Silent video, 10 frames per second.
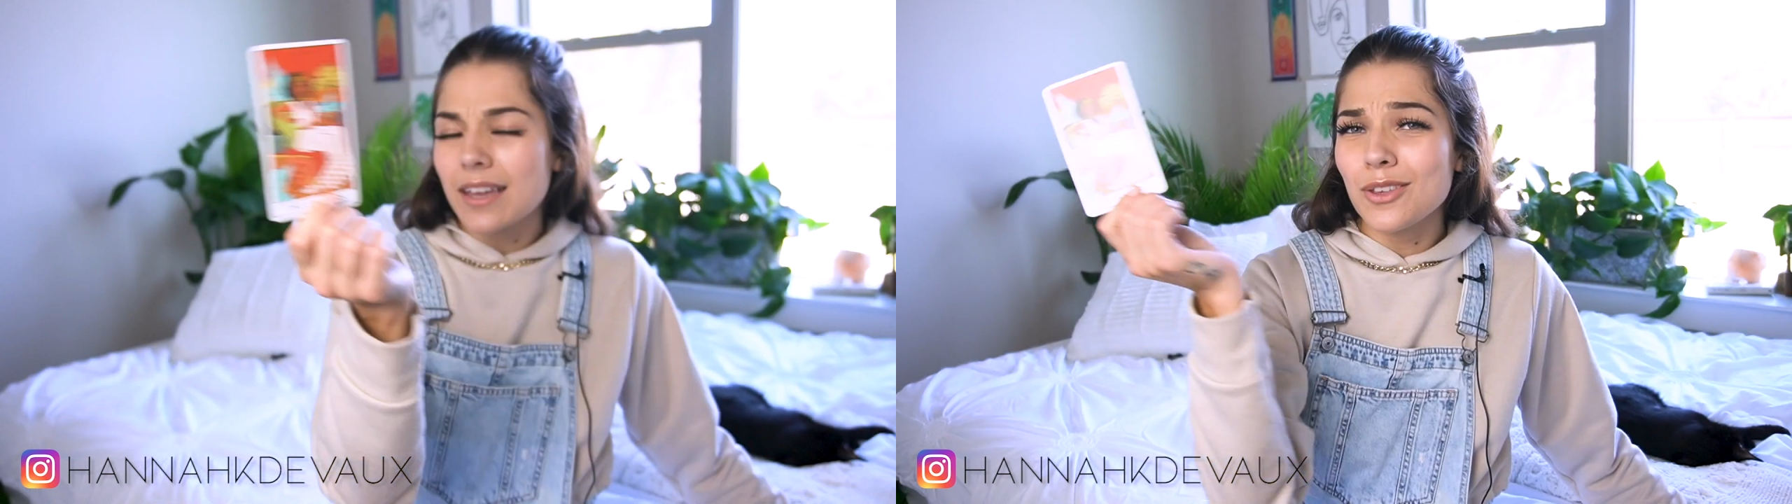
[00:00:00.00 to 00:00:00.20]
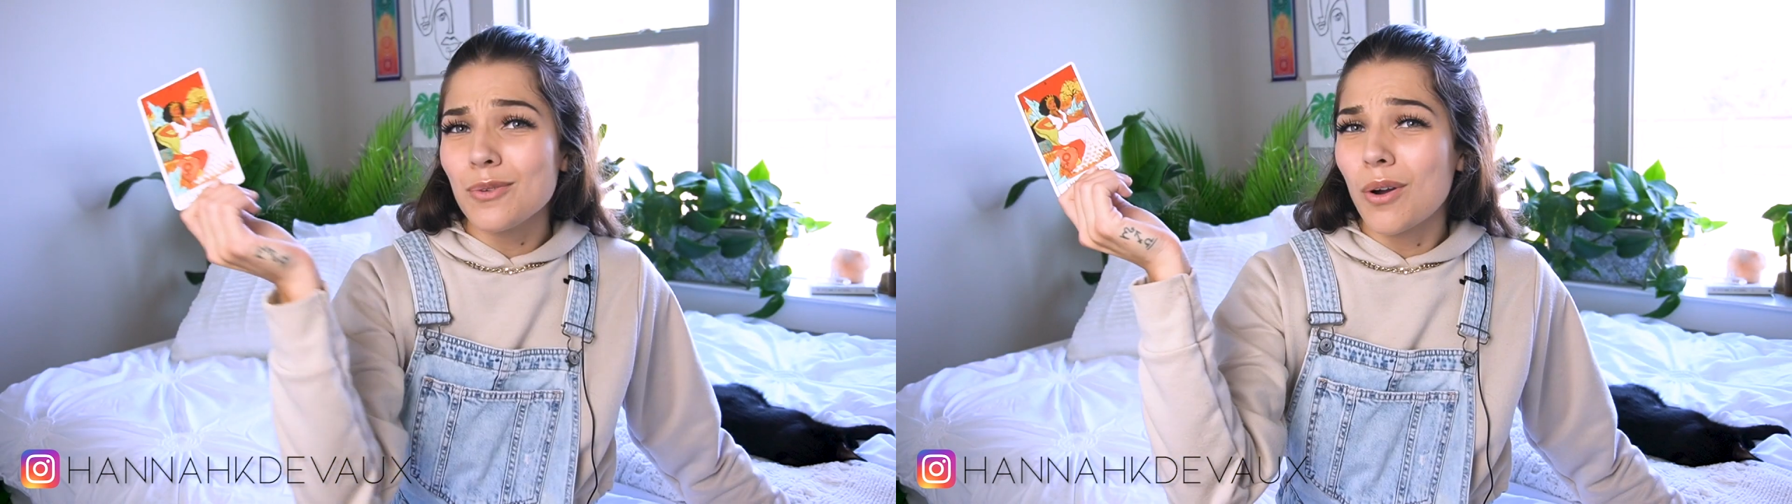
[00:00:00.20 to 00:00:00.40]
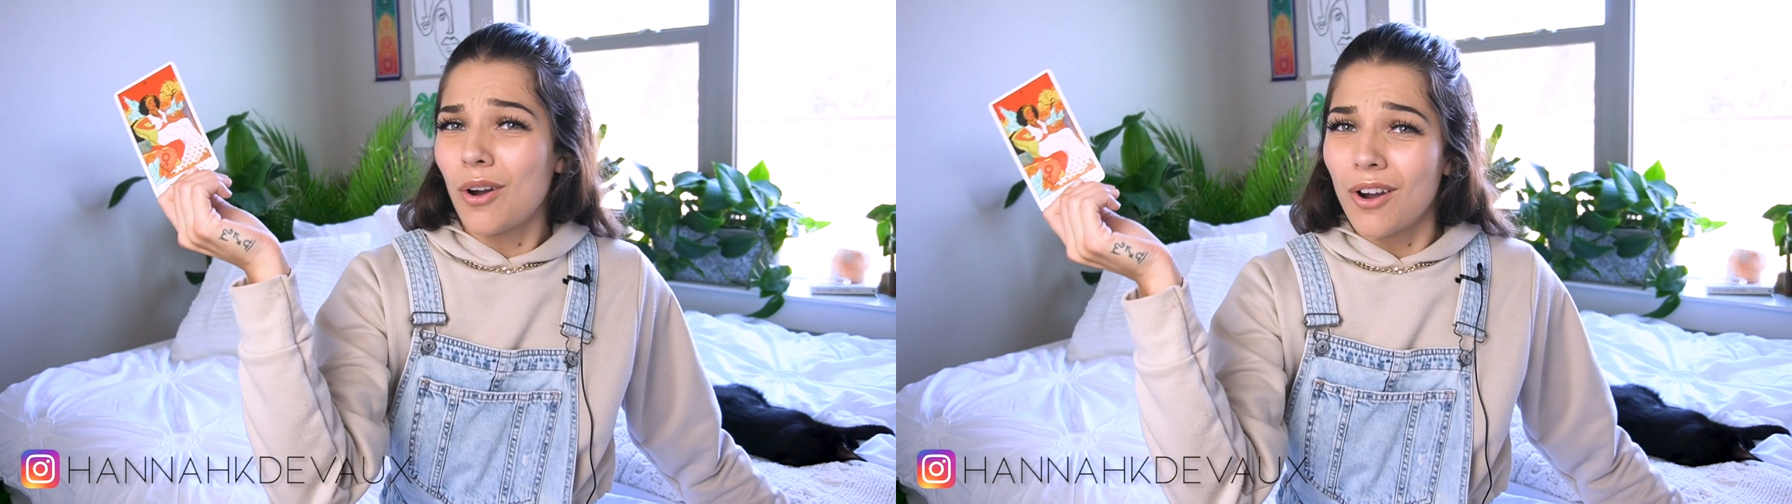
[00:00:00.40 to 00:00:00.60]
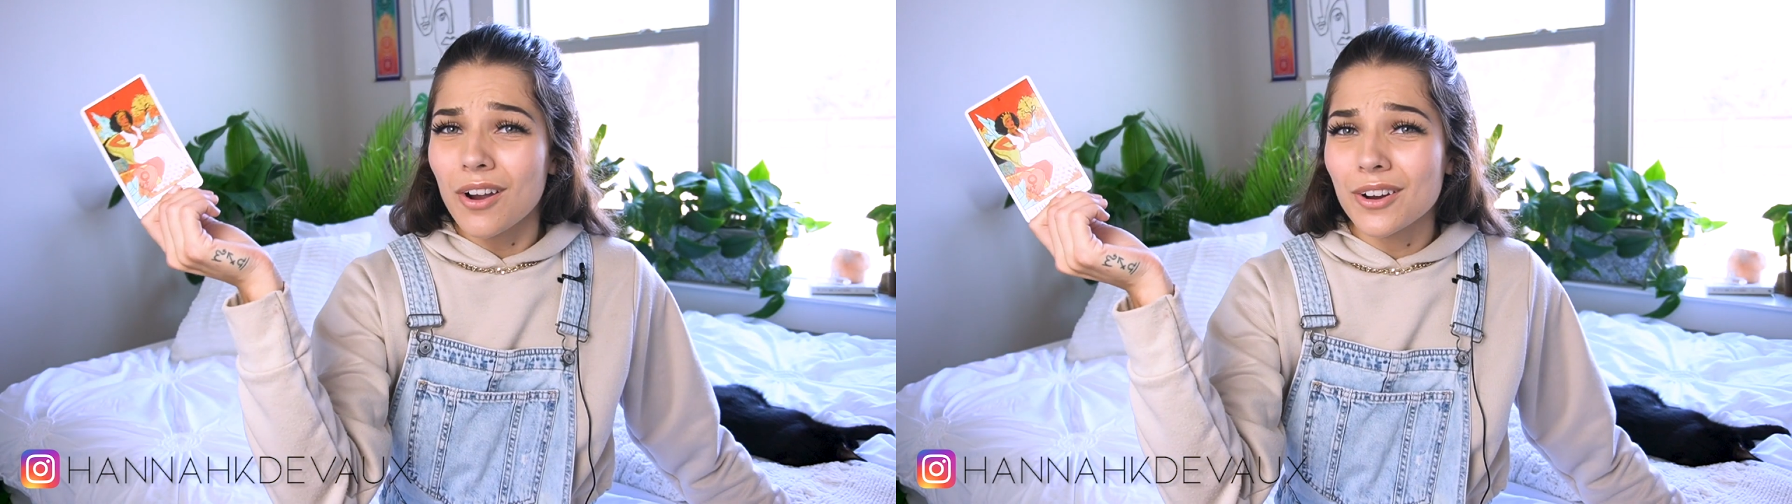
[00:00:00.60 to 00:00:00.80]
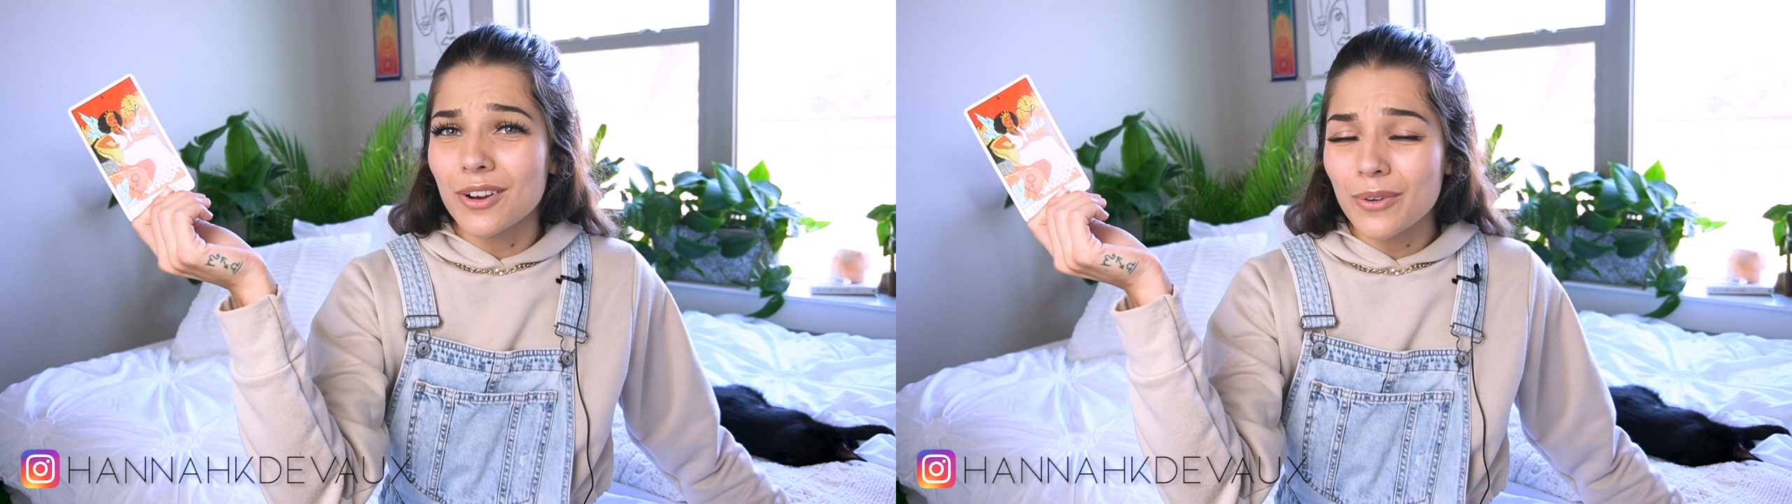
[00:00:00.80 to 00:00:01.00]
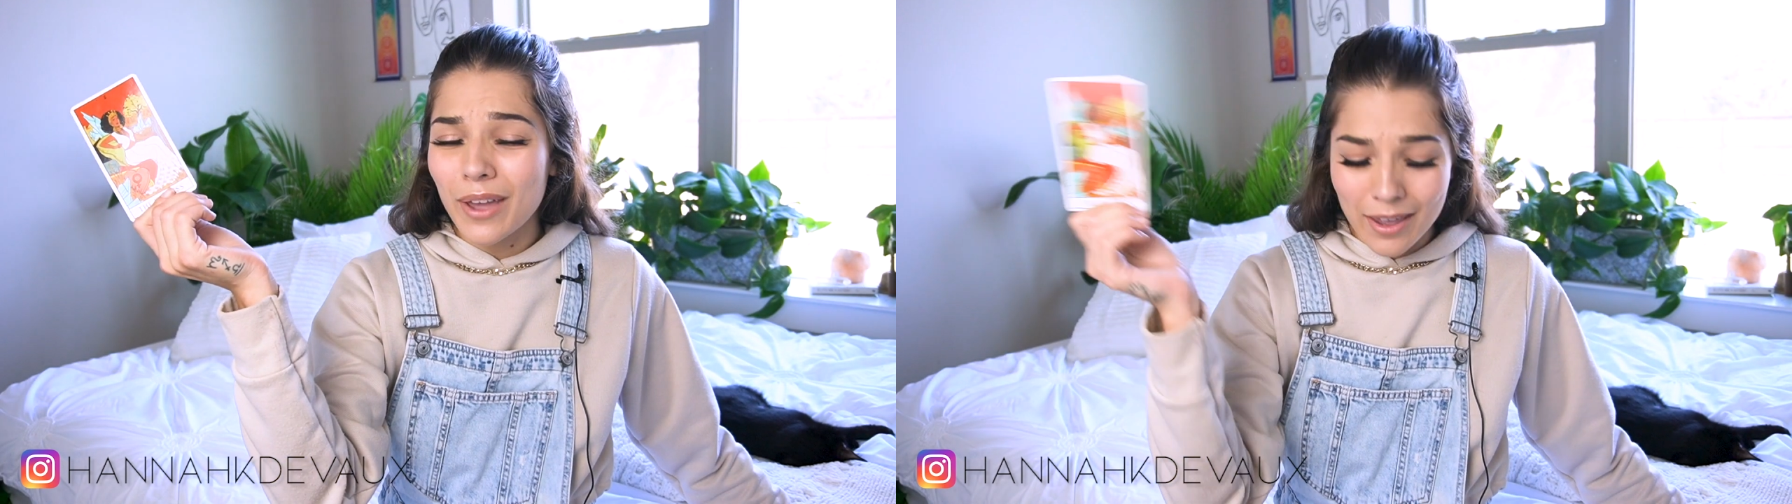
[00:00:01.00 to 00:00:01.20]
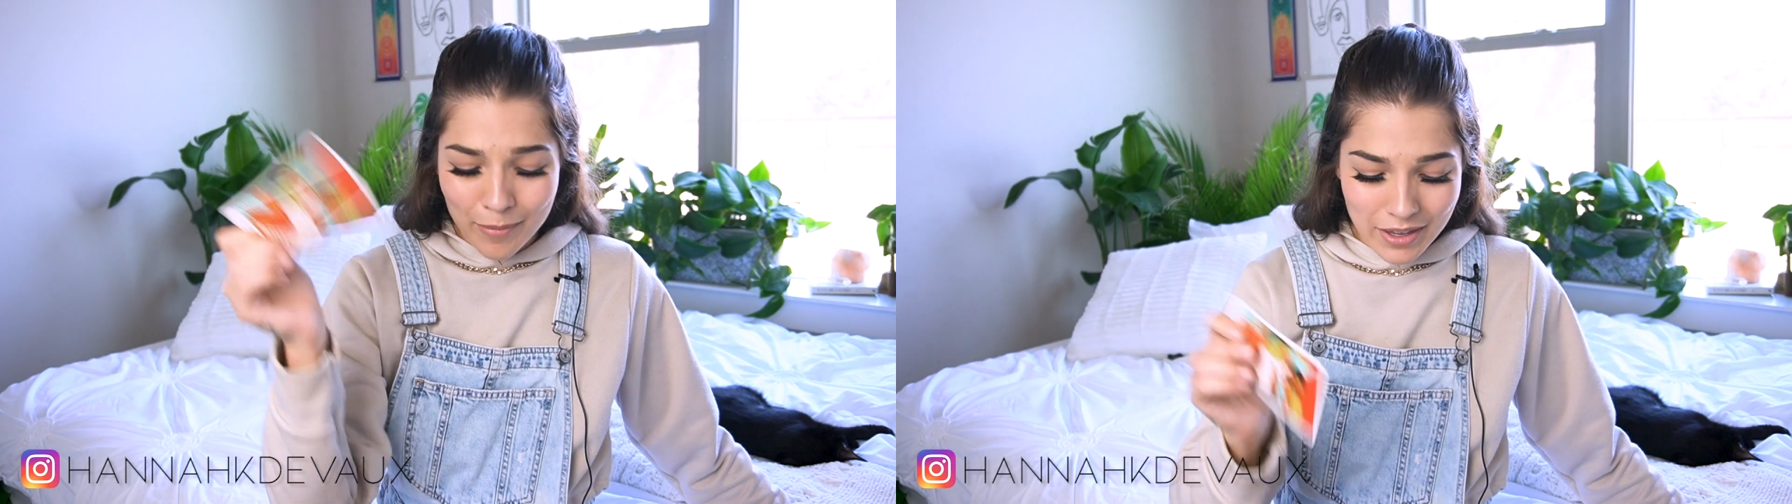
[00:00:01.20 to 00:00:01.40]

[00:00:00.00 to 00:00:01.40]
And you are, okay?